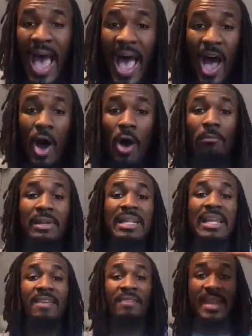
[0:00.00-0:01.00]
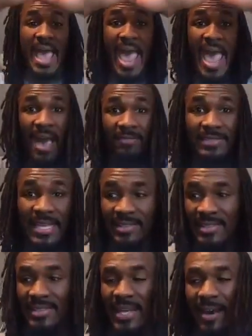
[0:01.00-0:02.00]
I don't believe in half
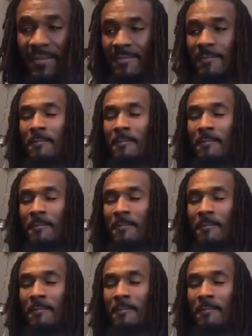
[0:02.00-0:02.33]
this stuff.